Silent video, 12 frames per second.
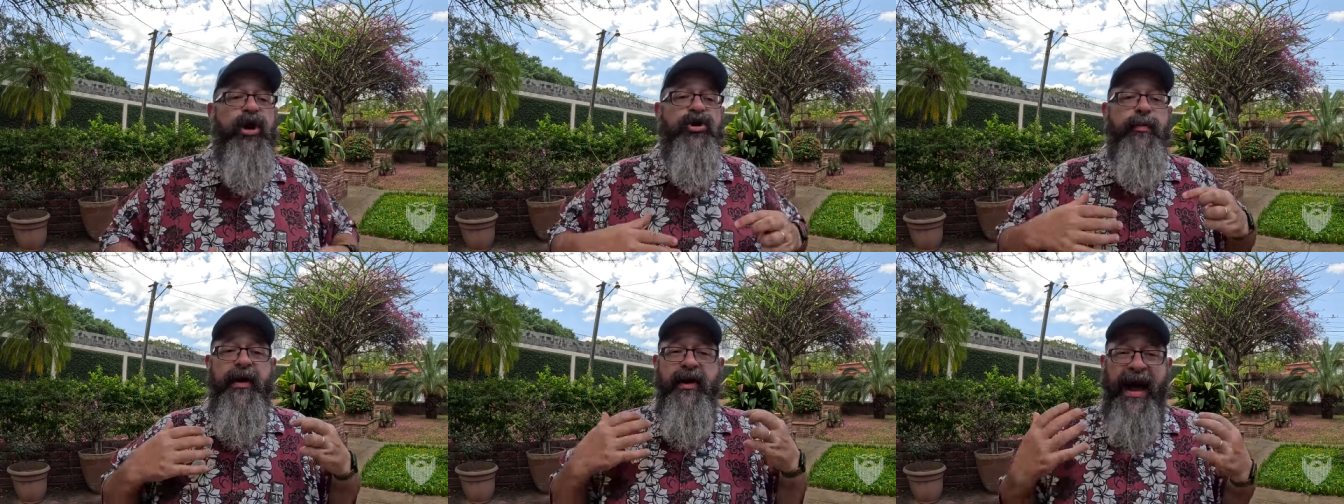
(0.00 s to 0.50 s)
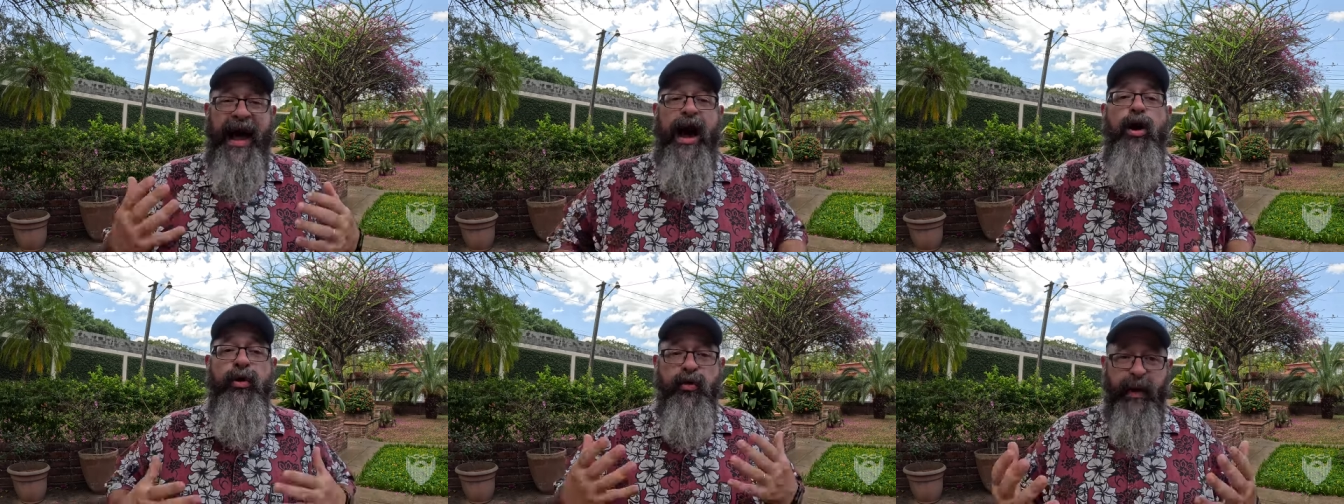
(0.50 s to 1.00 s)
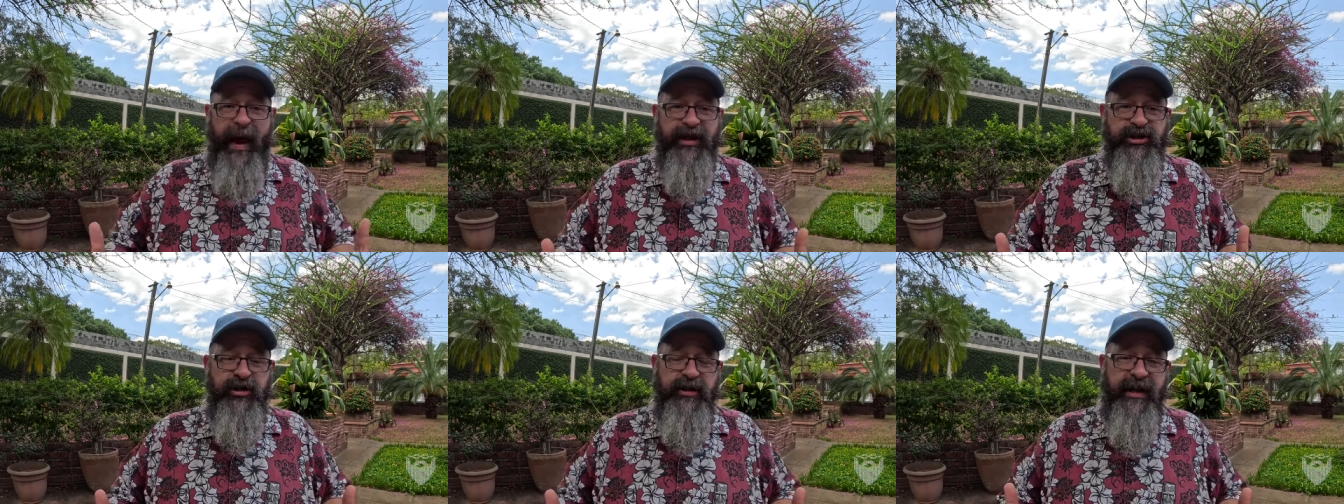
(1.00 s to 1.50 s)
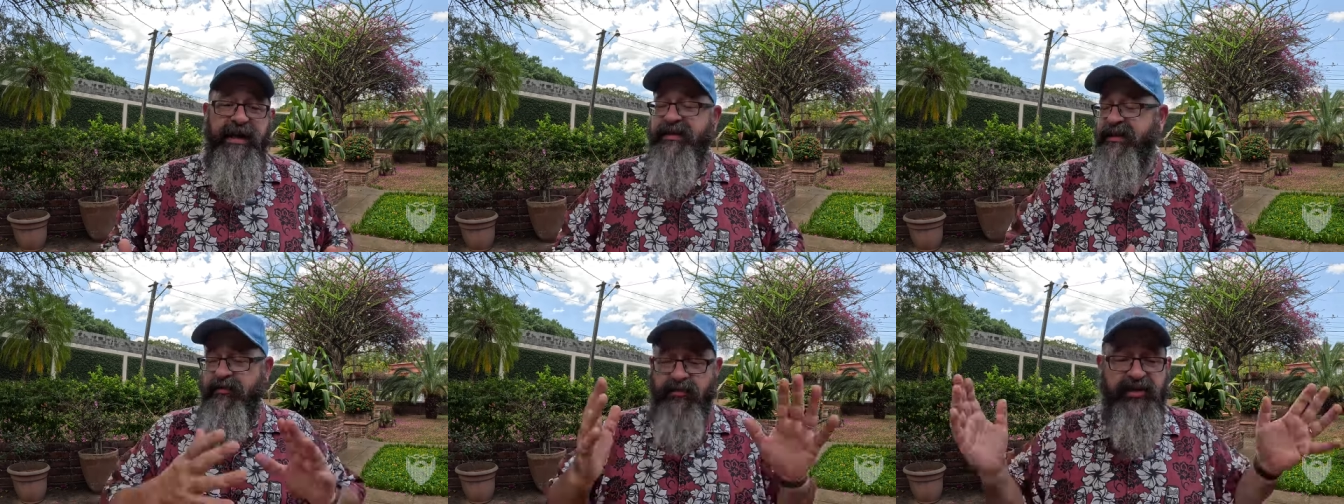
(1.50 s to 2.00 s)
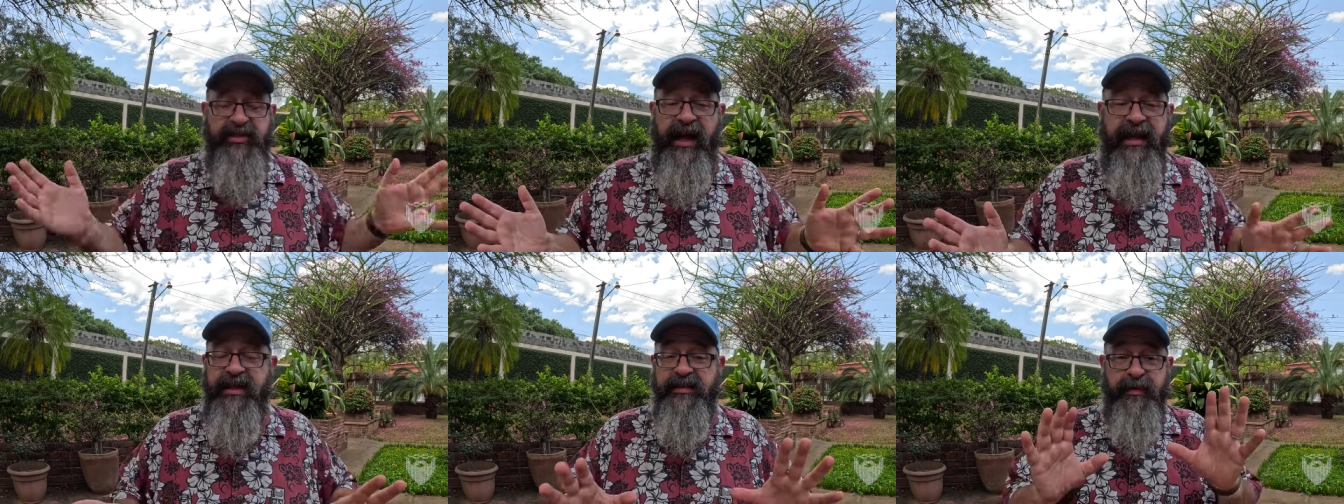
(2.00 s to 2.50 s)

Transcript: no matter how irrational it is. And we're just like this.